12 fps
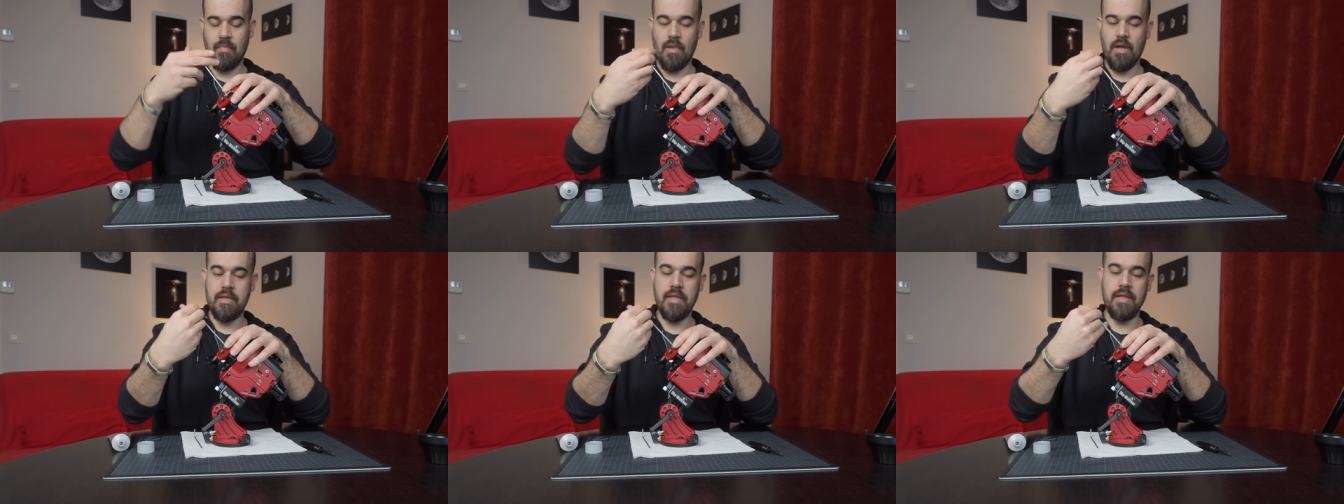
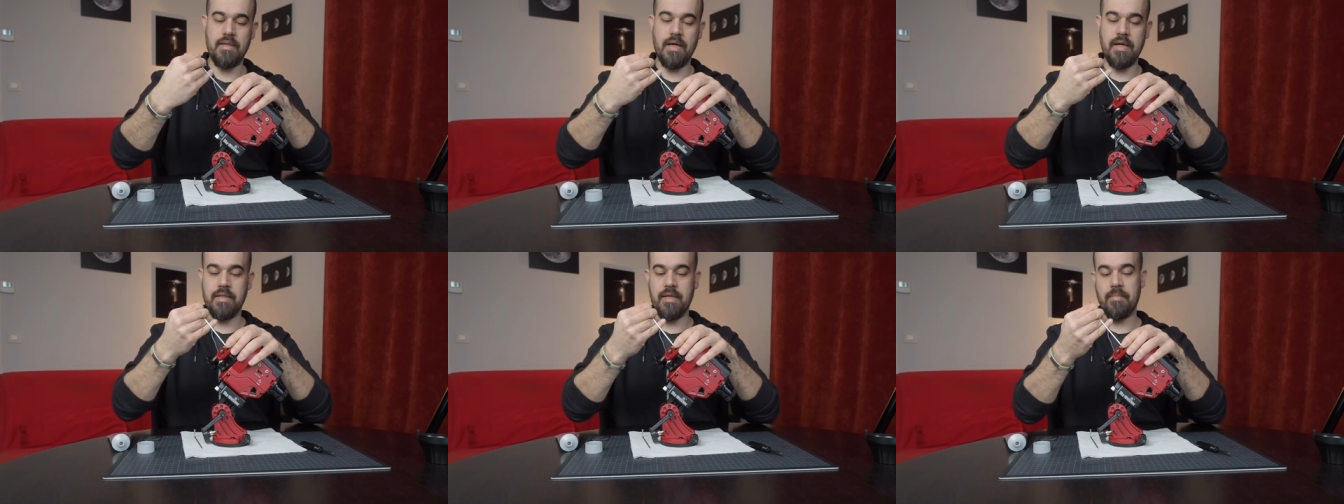and then
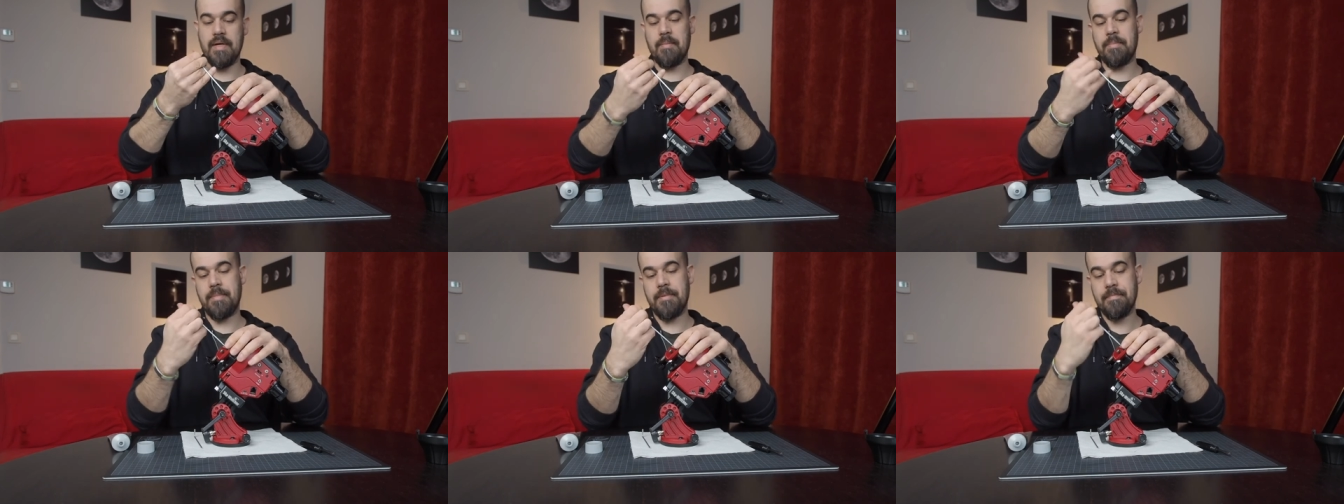tie them
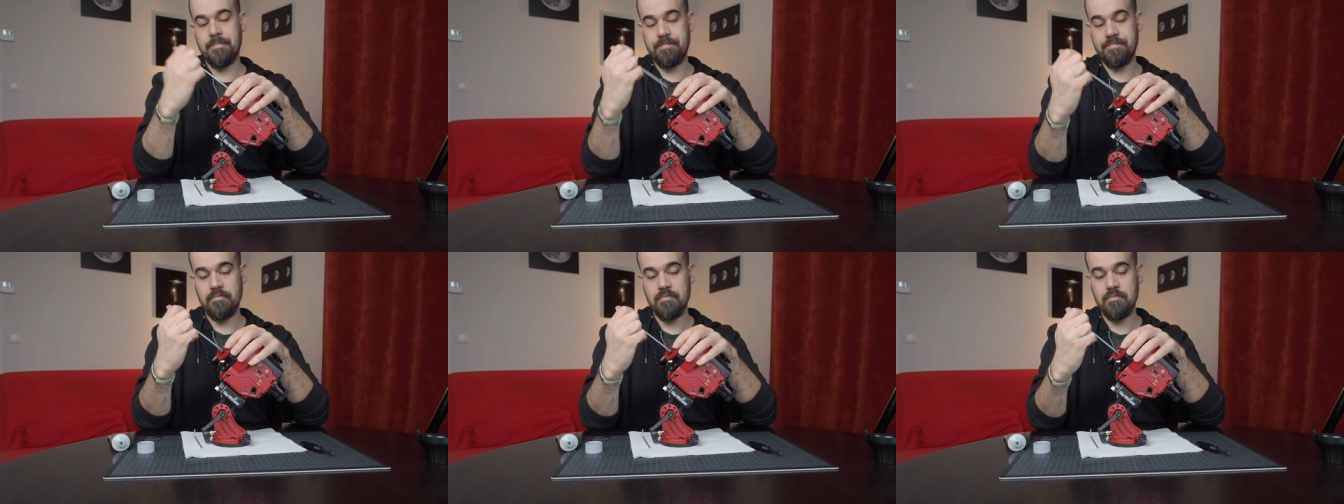up
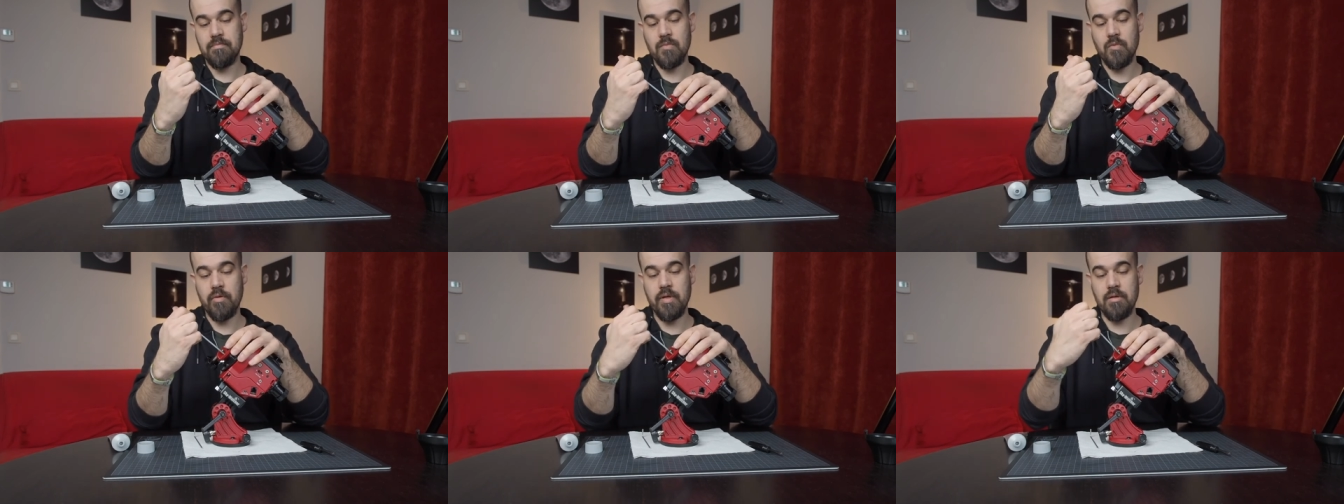
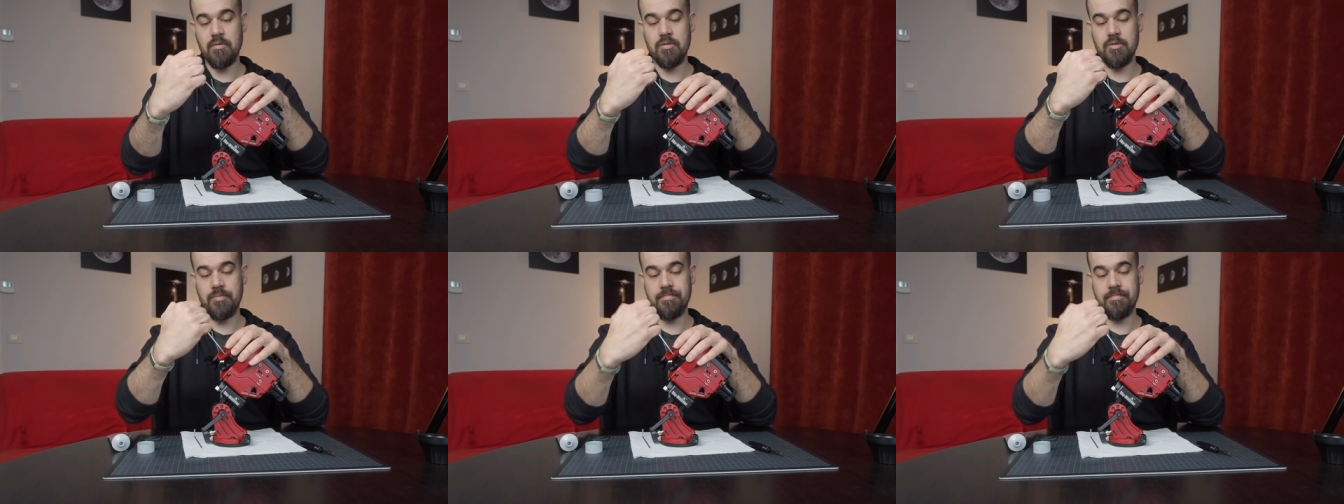real good